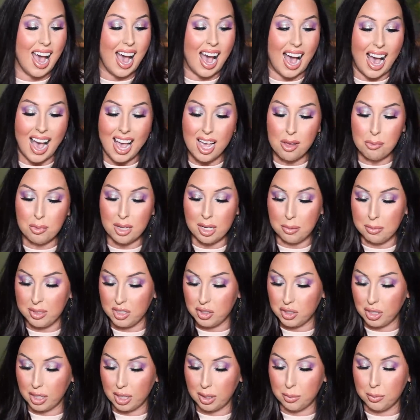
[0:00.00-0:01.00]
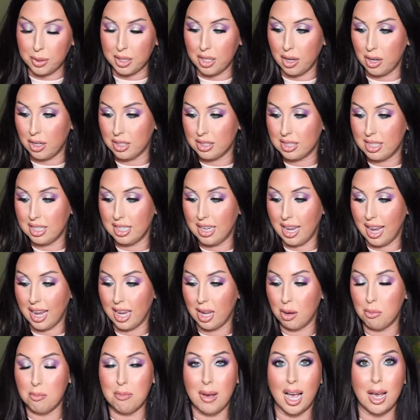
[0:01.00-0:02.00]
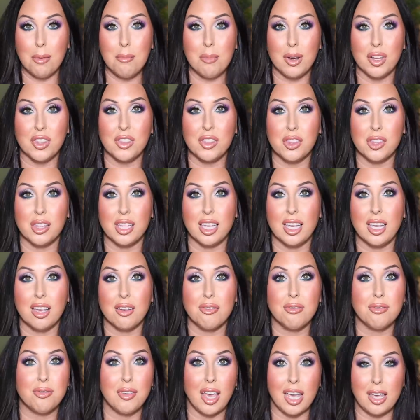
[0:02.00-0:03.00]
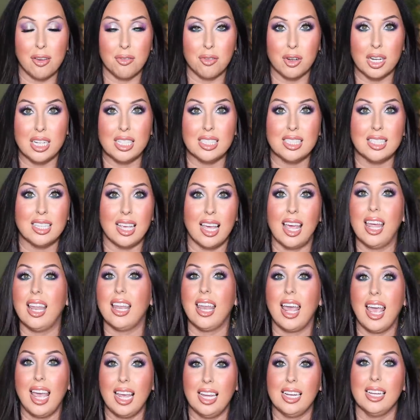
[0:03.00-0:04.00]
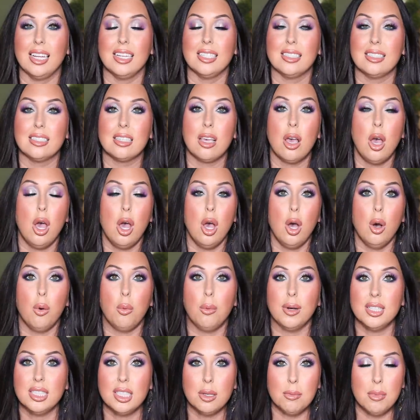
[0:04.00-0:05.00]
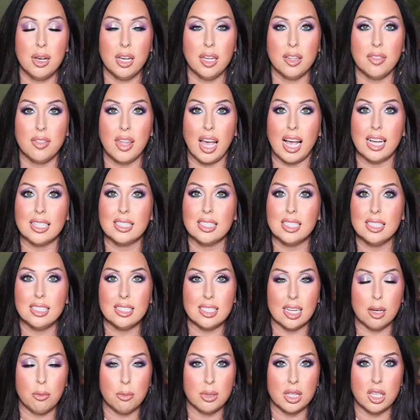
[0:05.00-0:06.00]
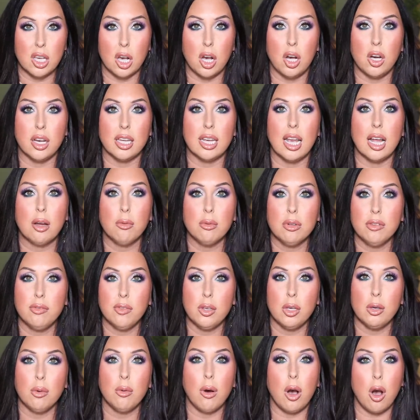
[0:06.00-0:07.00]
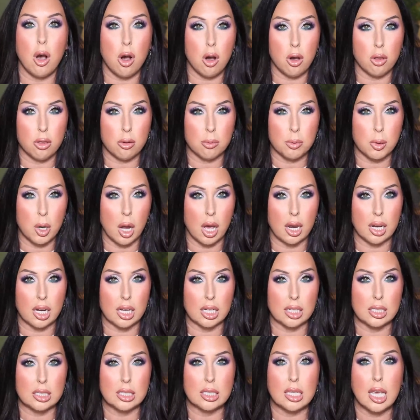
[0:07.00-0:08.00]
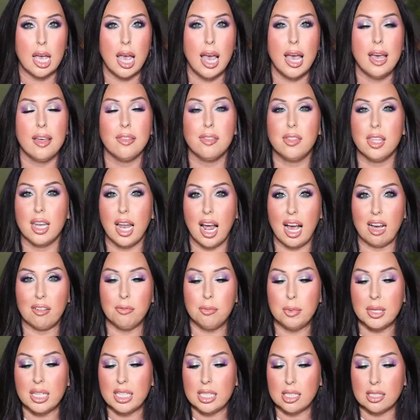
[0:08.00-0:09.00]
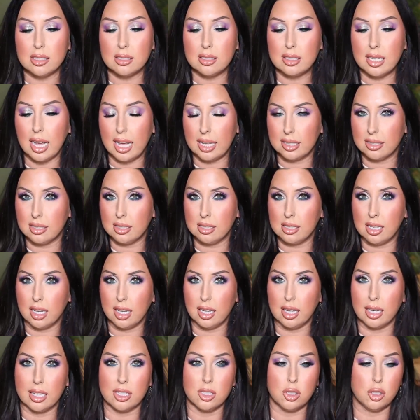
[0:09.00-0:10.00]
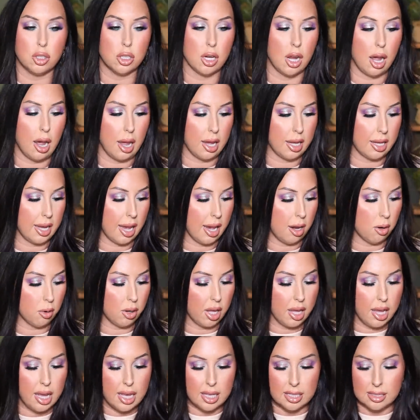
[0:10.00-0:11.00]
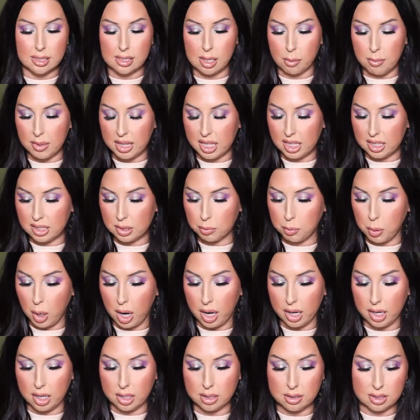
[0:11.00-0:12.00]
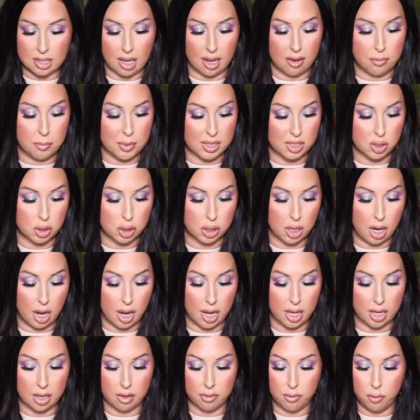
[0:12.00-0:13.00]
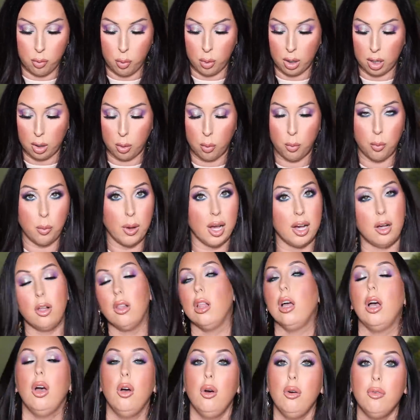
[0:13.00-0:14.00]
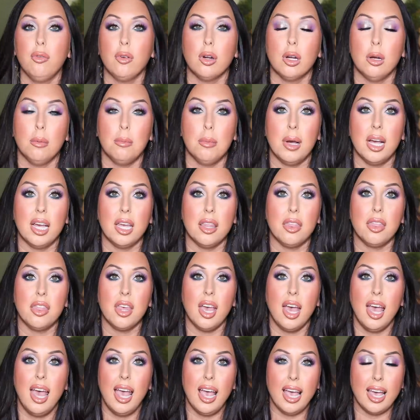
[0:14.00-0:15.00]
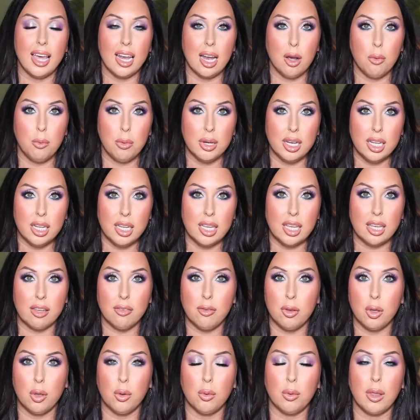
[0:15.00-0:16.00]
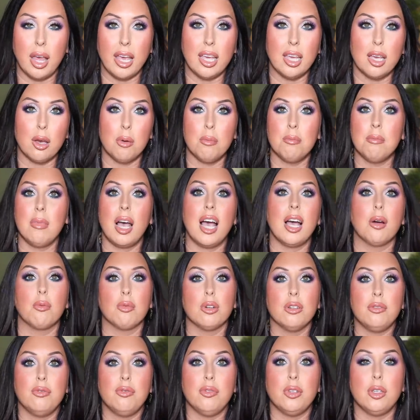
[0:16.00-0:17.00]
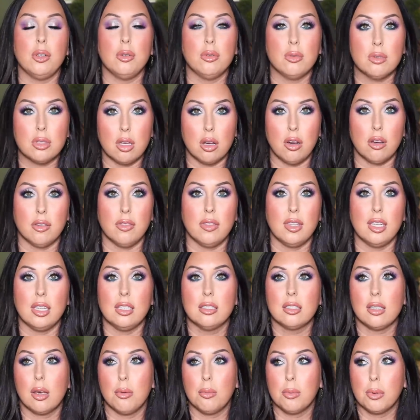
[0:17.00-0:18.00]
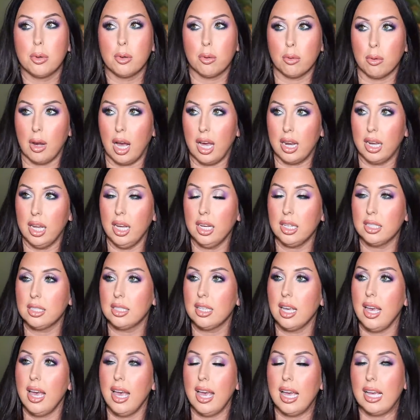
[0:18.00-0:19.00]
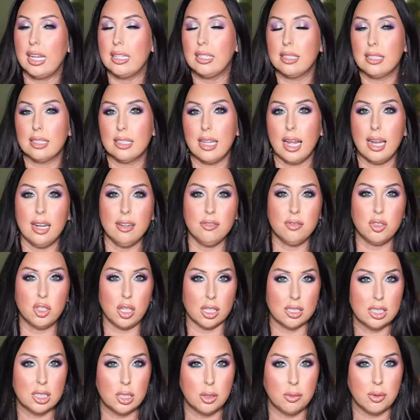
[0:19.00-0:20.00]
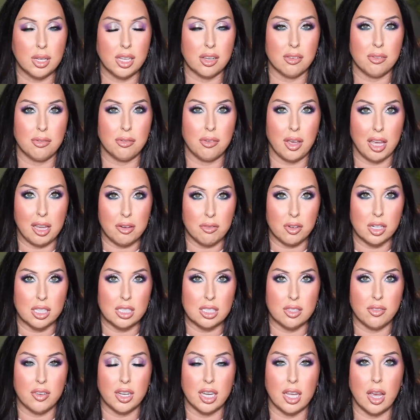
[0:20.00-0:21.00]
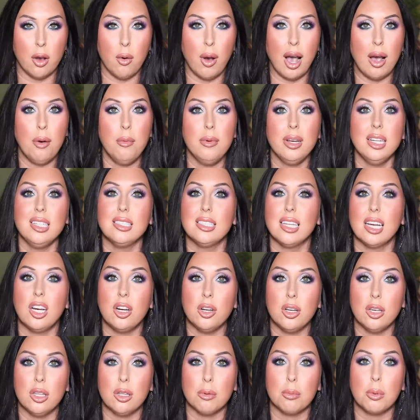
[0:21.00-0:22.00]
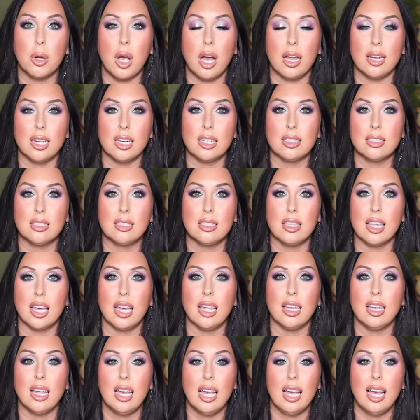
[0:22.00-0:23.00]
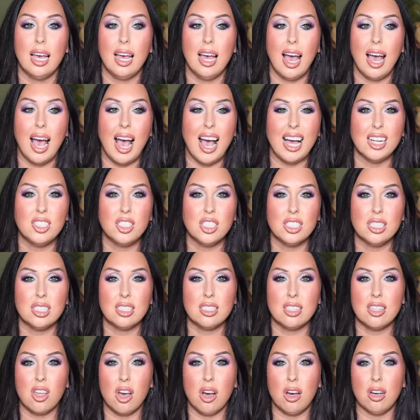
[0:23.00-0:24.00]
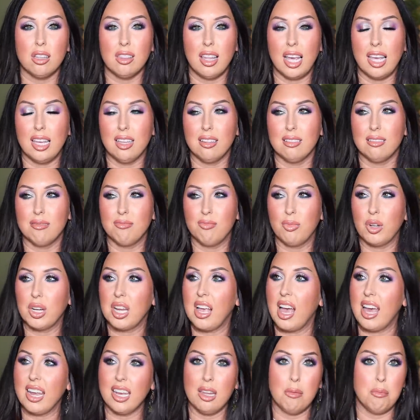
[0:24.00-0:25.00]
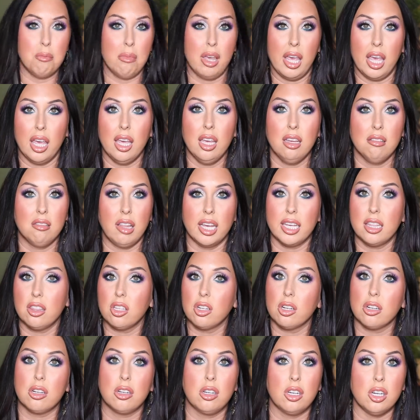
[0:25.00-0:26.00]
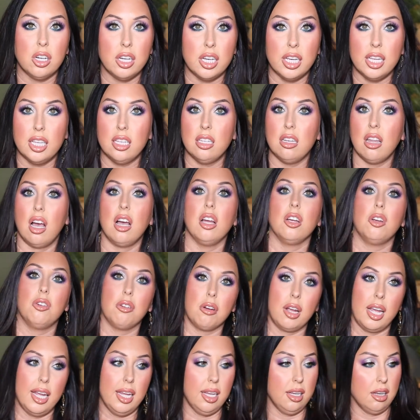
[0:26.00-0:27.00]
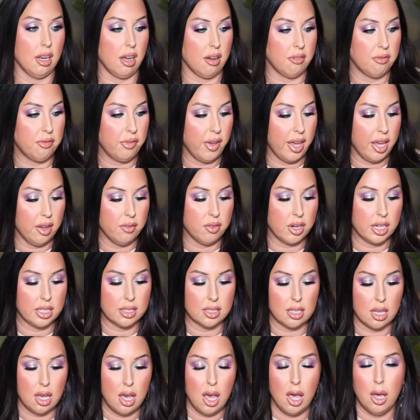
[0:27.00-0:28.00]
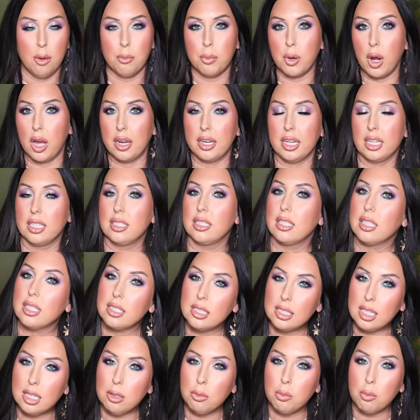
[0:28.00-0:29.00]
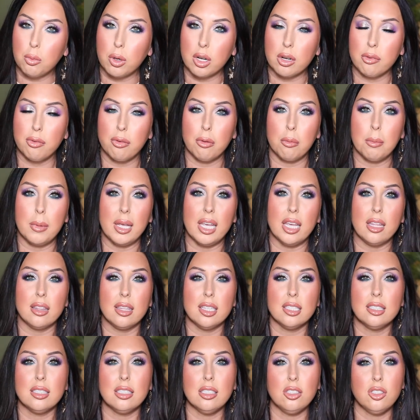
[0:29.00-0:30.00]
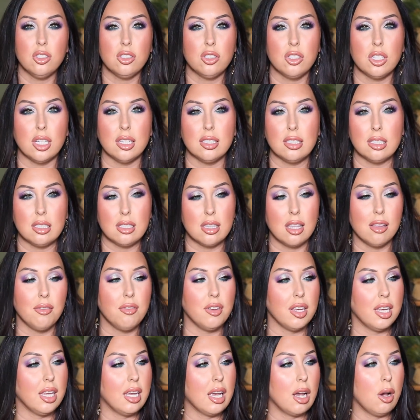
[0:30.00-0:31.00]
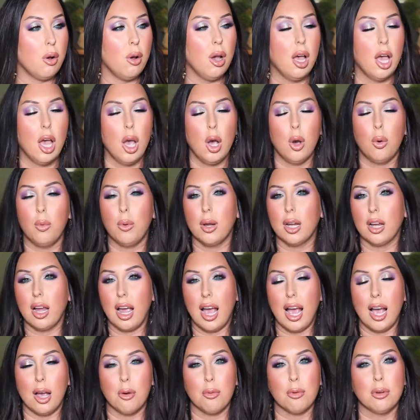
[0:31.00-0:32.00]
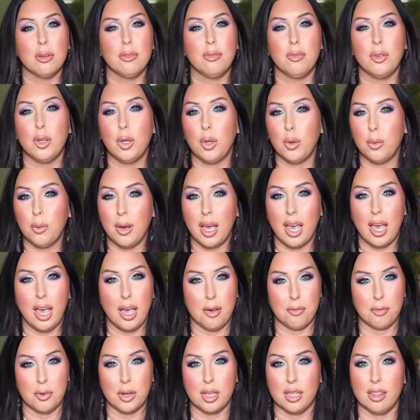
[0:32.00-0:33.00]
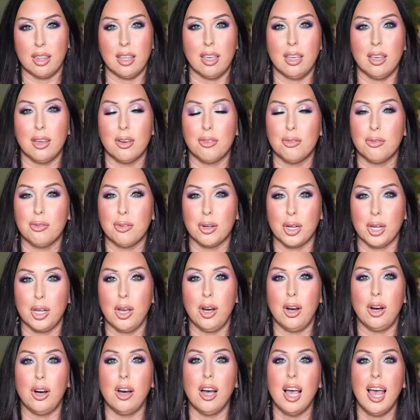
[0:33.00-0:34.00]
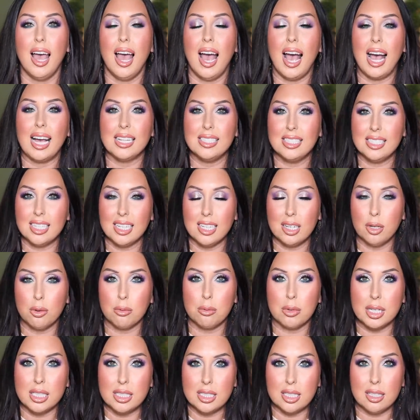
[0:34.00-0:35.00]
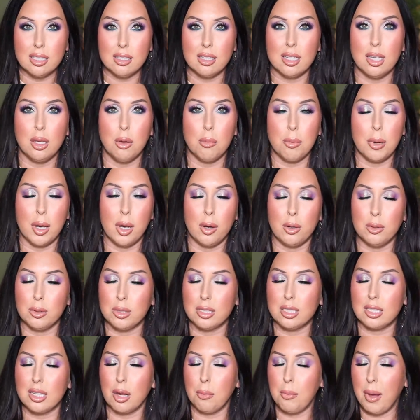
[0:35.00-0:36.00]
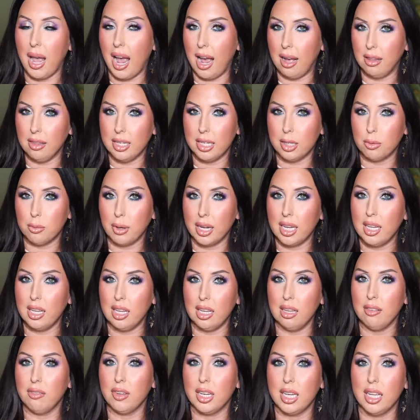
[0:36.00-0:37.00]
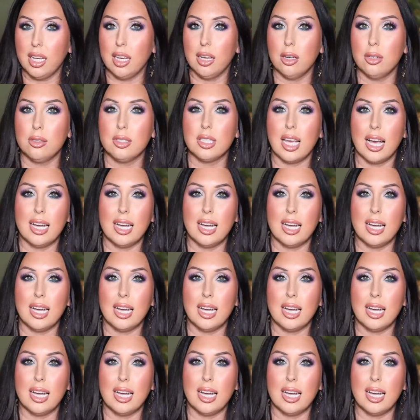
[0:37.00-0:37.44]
I'm going to be sharing with y'all today my monthly favorites and hate-its. Once a month, I sit down with y'all and I review all the products that I've been testing and trying out. Some of these products I've been trying for well over a month, and I wanna give you like my reviews on these products. Instead of just doing a favorites video, I wanna tell you the products that I just thought like were kind of meh, like they're good, not great, not favorites, products that didn't work for me. This is just the video where I review everything for y'all. I did recently post palette ranking videos.